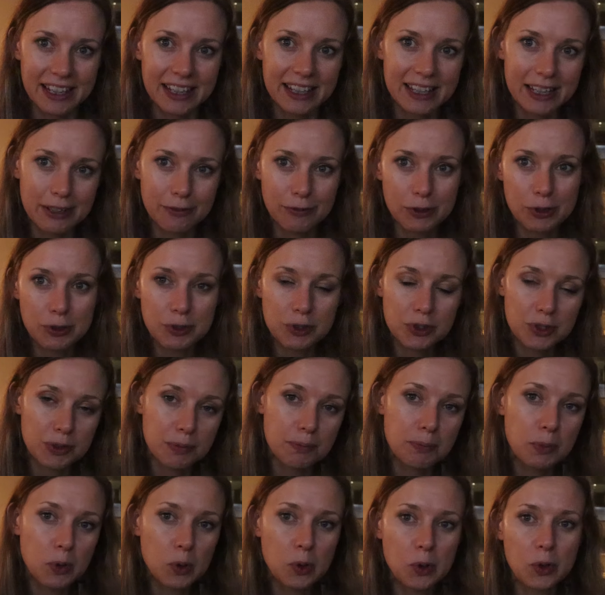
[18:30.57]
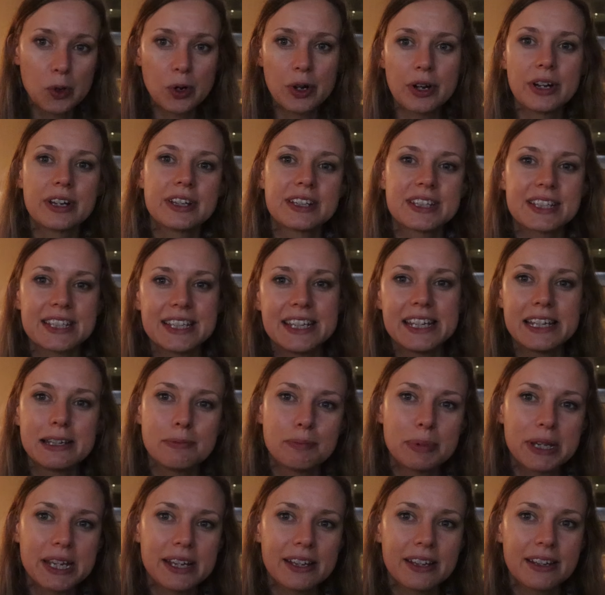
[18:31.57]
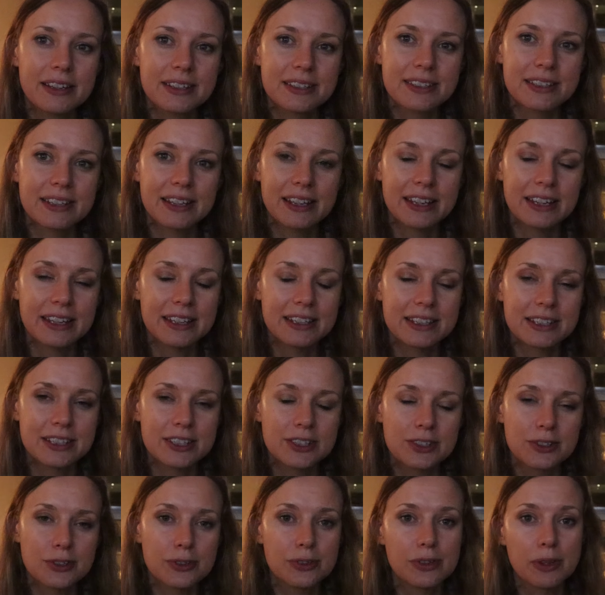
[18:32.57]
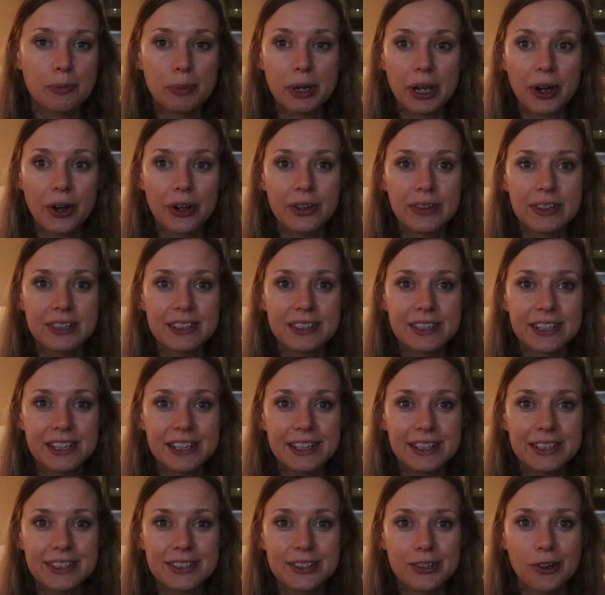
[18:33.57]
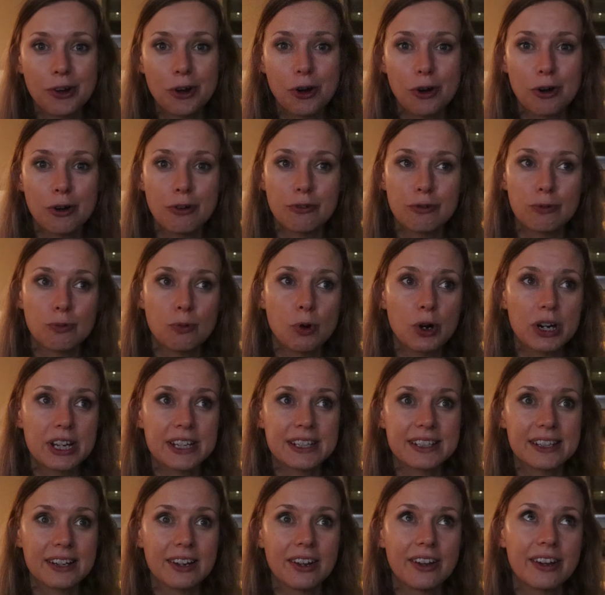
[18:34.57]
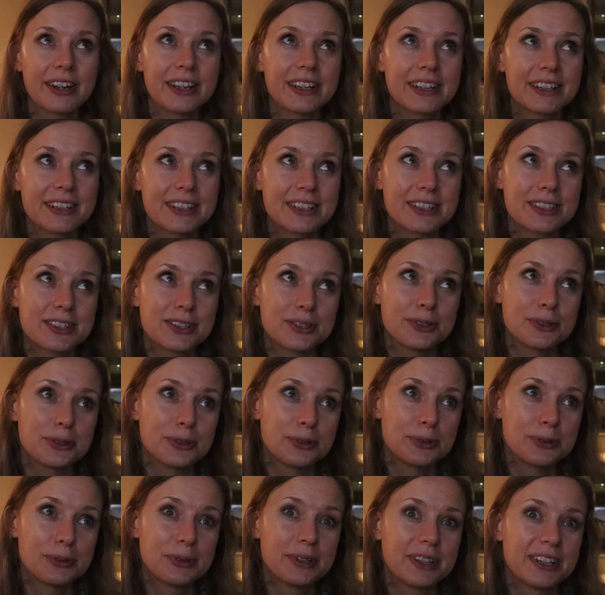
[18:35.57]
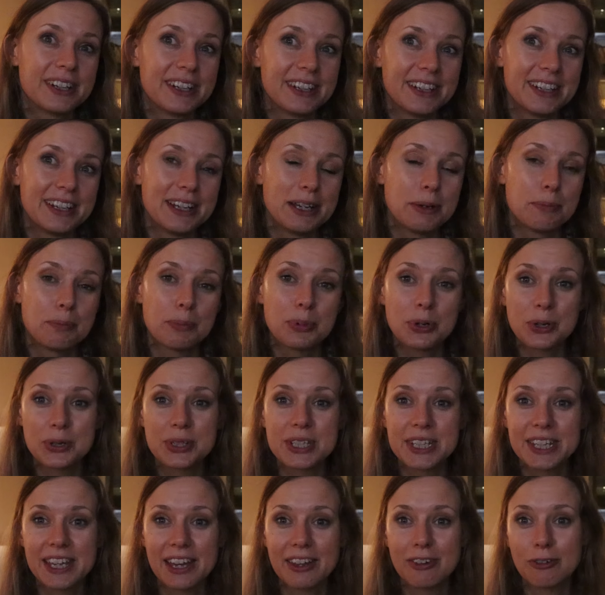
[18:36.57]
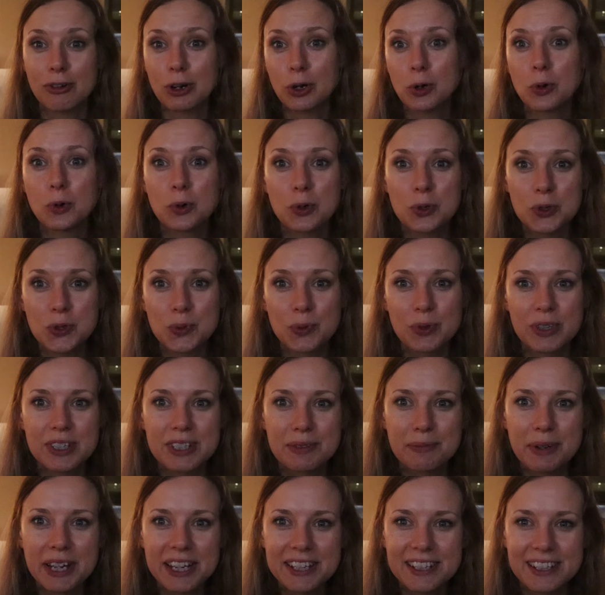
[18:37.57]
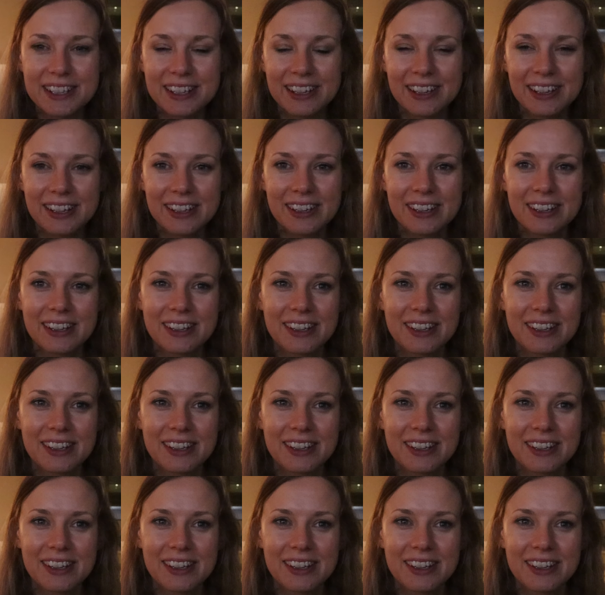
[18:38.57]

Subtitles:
give you some more sneak peeks into the behind the scenes of what it's like to put together a course with Domestika.